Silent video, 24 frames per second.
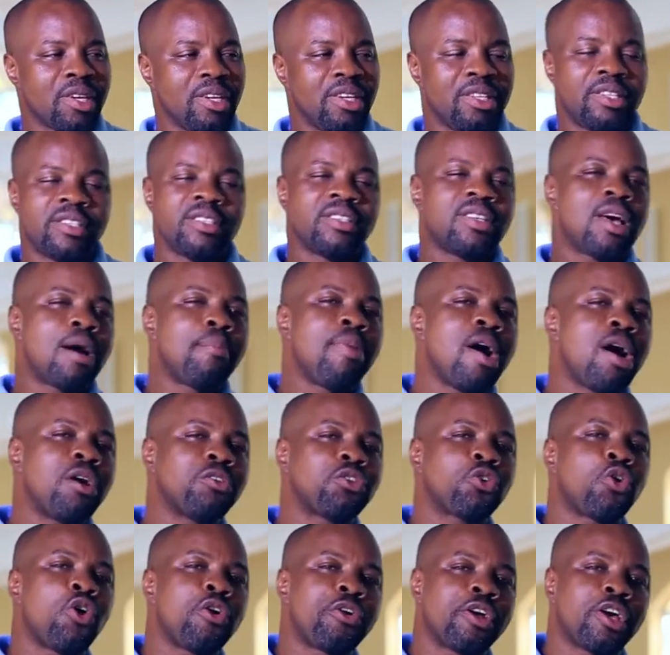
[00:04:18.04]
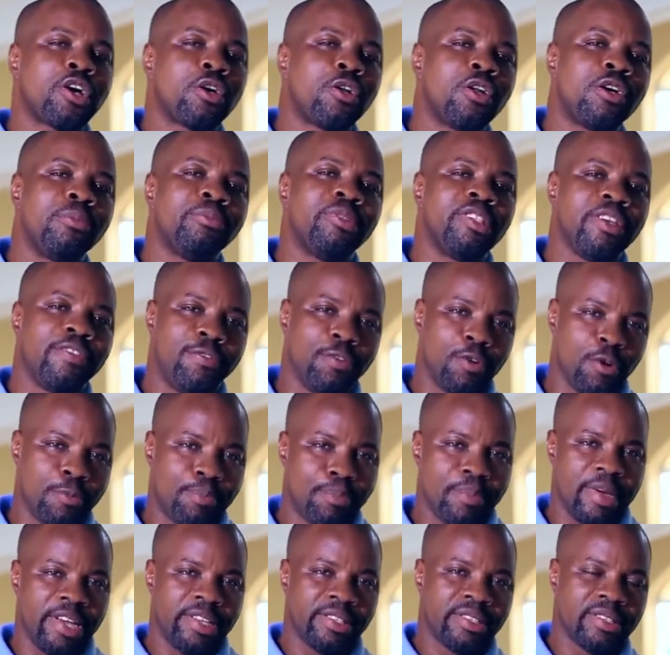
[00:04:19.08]
It is about curriculum
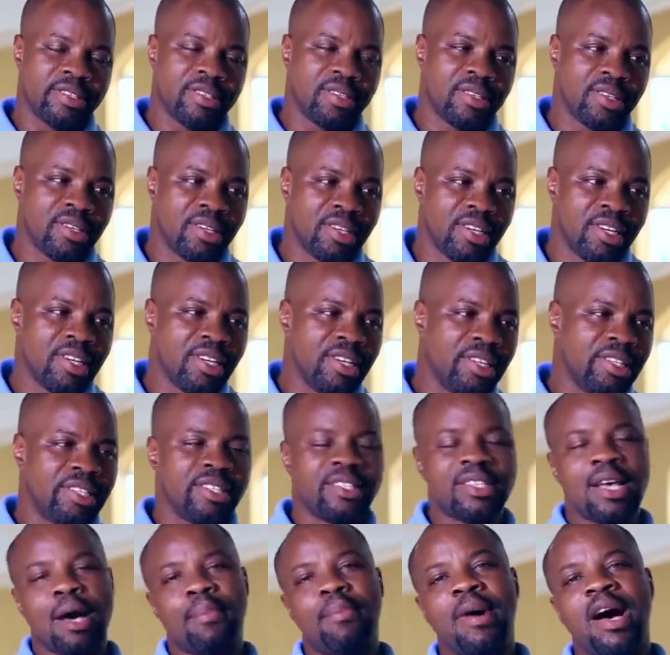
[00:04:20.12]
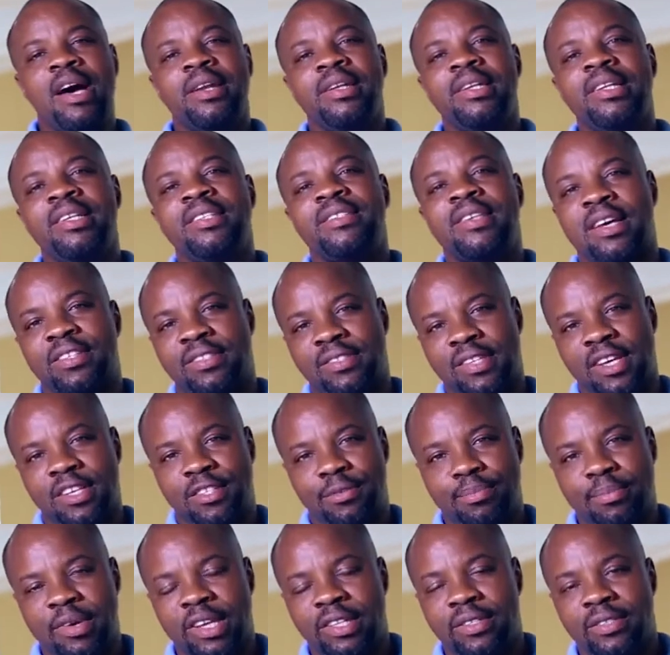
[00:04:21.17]
development. It is about needs
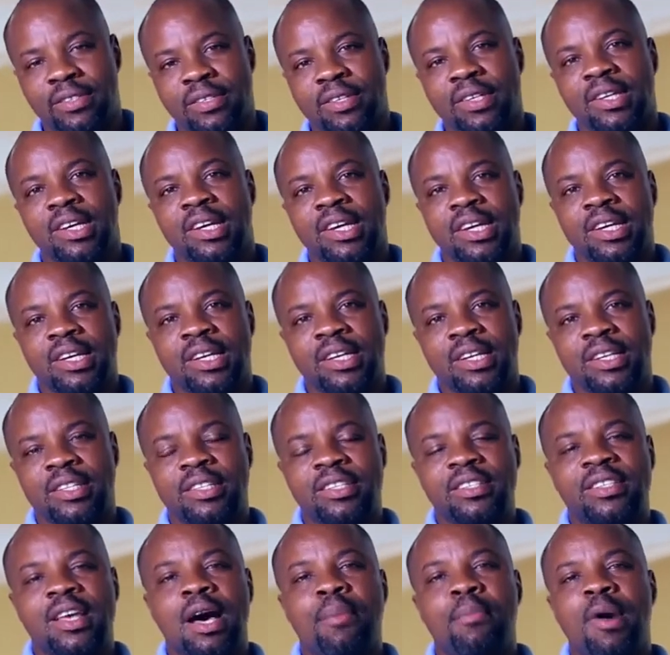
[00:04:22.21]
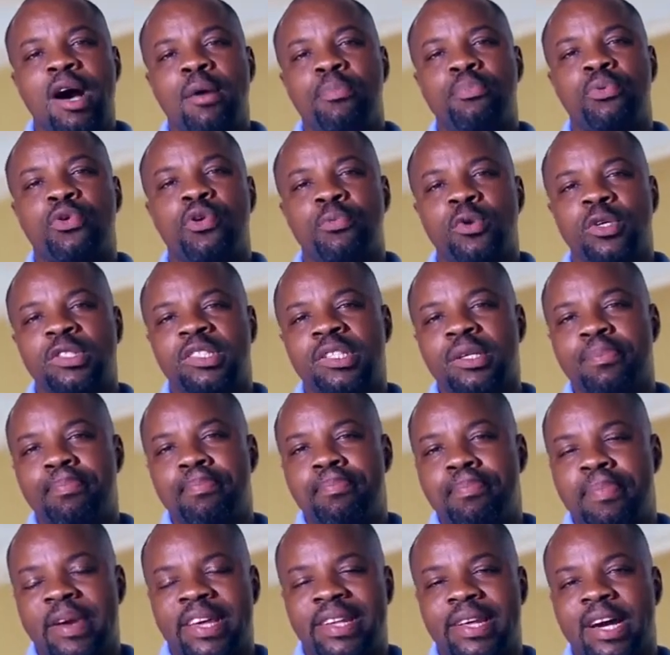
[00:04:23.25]
assessment. It is about promoting
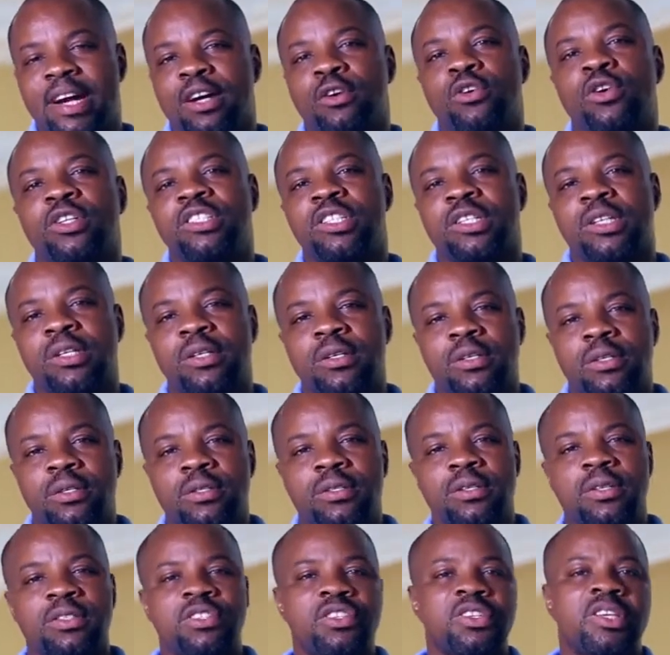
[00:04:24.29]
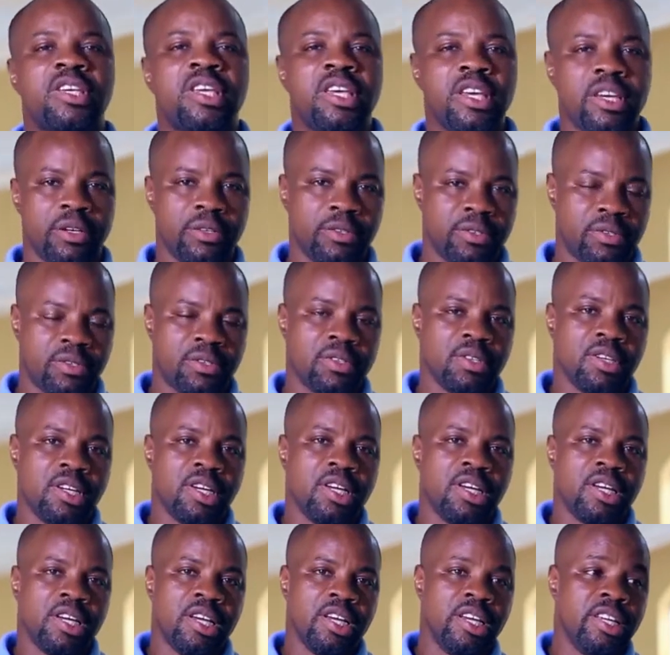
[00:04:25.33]
pedagogical skills
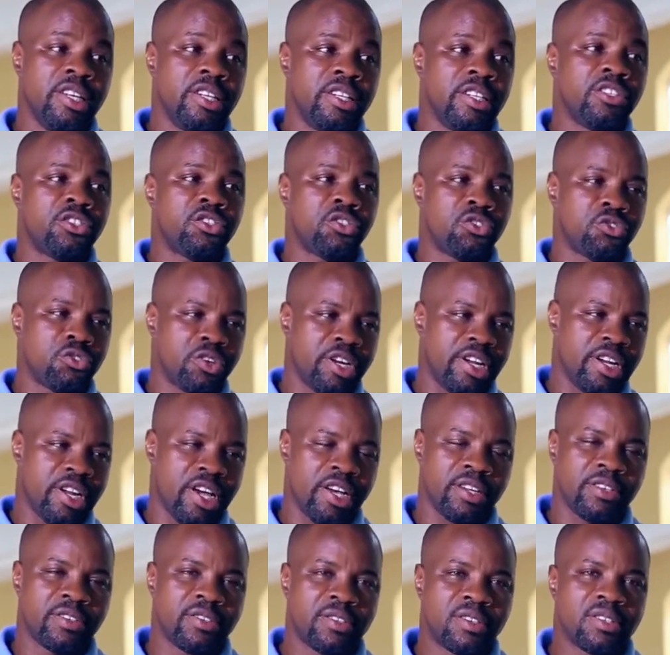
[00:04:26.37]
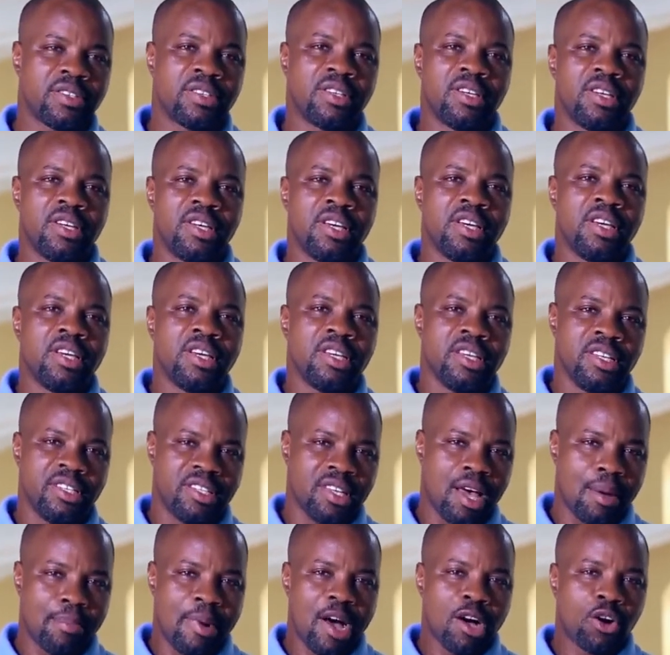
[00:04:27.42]
in these trainers.
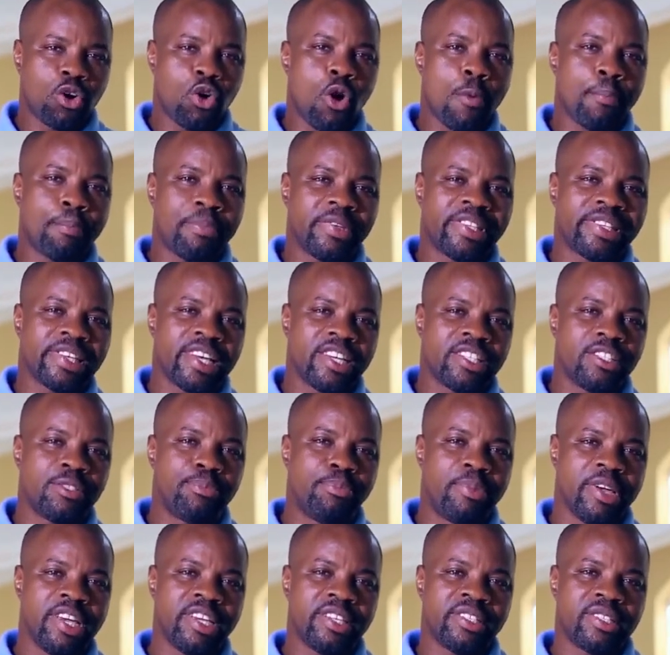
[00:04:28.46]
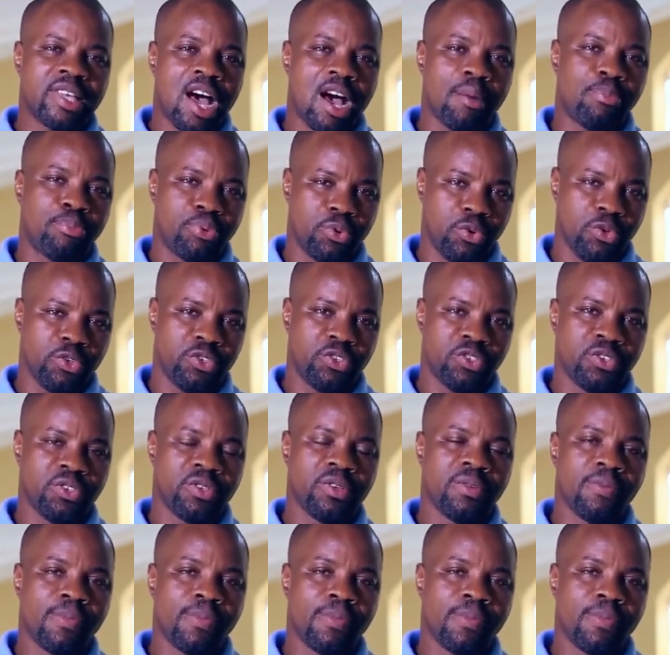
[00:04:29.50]
It's about competence-based approach.